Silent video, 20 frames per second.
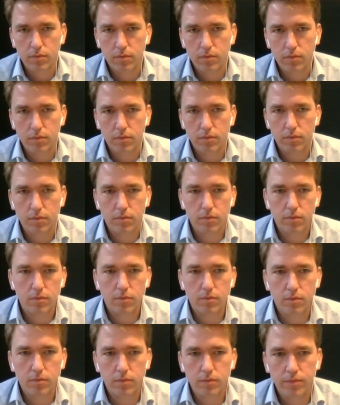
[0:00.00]

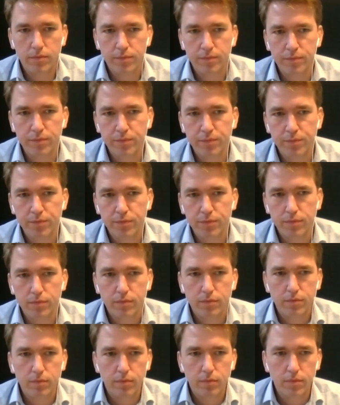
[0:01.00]

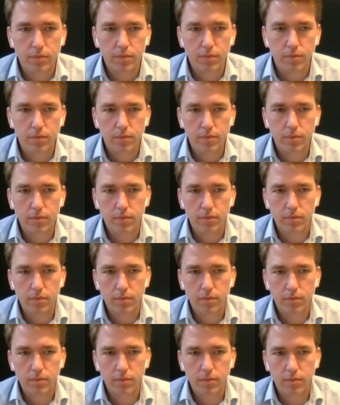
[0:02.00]

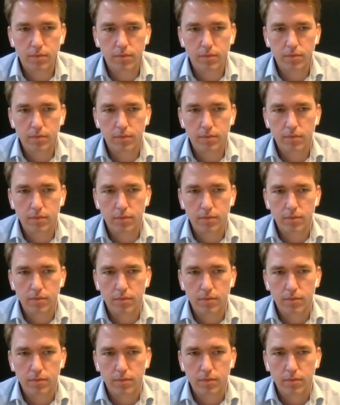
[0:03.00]

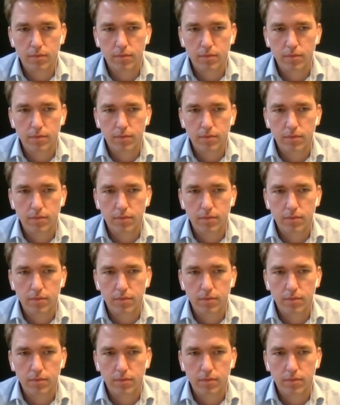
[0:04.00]
The person shown says nothing.